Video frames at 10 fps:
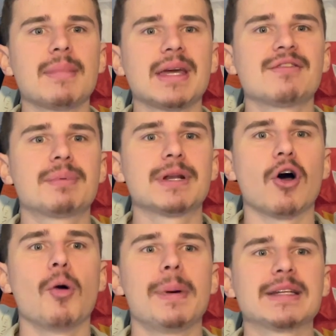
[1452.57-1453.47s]
may have been
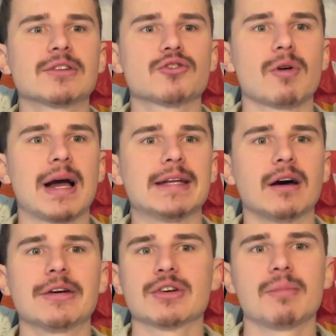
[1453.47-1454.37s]
hoping to try and
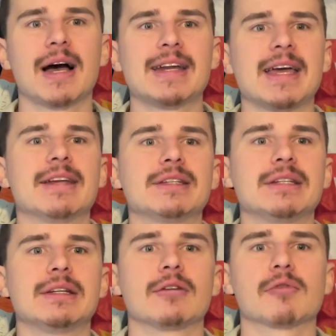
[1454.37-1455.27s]
undermine
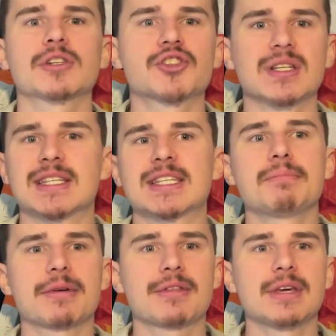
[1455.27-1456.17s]
any Russian
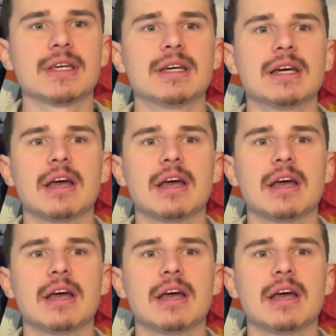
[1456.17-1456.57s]
sympathy